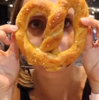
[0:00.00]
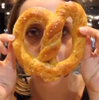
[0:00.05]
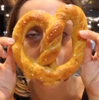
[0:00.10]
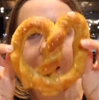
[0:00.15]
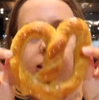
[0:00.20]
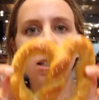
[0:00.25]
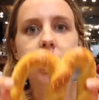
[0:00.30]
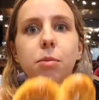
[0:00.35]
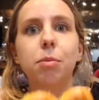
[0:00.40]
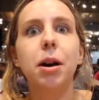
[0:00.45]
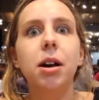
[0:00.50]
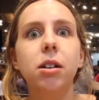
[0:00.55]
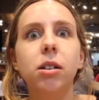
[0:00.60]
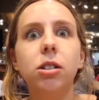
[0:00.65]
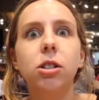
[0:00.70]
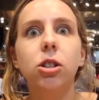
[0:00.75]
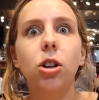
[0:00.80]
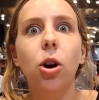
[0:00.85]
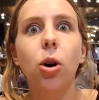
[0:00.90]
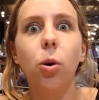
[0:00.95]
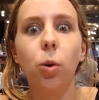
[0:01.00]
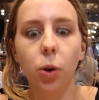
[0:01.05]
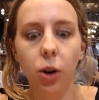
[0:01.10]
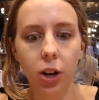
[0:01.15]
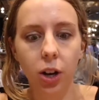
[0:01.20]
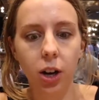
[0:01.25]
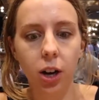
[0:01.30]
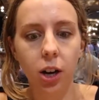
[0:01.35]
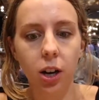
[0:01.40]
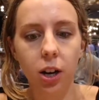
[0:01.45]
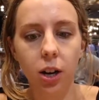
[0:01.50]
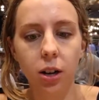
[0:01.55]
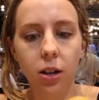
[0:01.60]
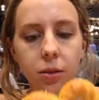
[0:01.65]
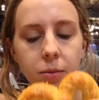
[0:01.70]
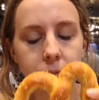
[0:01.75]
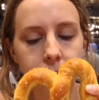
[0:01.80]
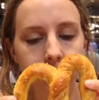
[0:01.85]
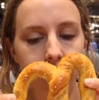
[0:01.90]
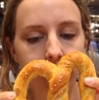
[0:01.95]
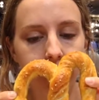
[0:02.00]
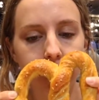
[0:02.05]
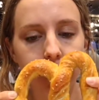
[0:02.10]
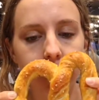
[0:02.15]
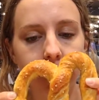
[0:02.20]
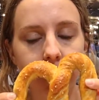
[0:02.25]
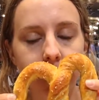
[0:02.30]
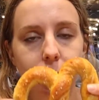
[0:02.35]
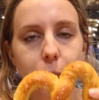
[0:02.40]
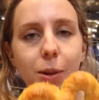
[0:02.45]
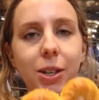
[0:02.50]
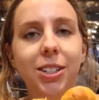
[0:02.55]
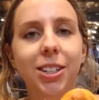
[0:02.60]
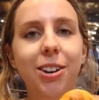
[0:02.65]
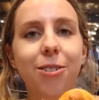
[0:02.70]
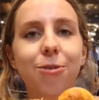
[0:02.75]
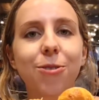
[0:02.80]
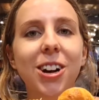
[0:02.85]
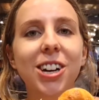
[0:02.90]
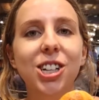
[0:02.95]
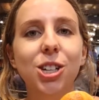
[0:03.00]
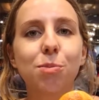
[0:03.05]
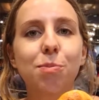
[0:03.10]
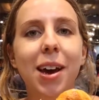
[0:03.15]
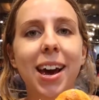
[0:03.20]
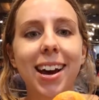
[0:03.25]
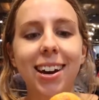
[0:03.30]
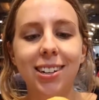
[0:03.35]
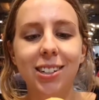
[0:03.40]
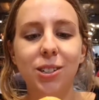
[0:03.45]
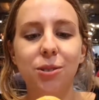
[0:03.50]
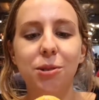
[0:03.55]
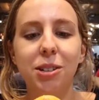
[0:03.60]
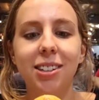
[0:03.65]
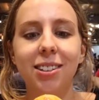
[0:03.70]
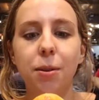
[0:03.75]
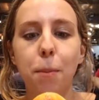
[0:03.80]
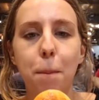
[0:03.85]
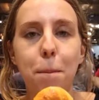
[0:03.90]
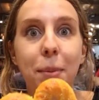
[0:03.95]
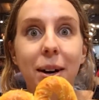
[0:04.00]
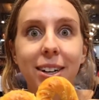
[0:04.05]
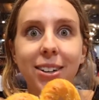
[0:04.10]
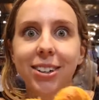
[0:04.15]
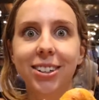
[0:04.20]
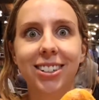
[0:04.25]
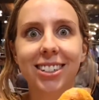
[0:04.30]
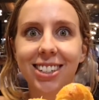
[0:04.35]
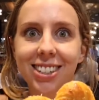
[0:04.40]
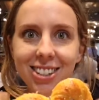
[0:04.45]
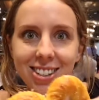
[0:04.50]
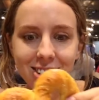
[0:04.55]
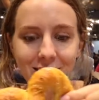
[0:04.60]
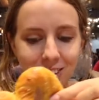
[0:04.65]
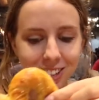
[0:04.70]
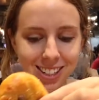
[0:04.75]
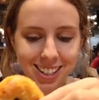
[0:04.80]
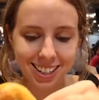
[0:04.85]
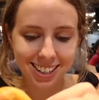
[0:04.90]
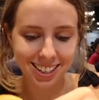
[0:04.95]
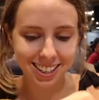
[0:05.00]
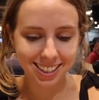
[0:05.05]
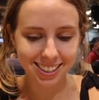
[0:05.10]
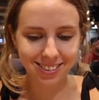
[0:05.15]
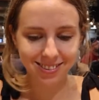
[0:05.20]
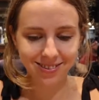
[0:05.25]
It smells so good. It smells like fresh bakes with butter and salt on it.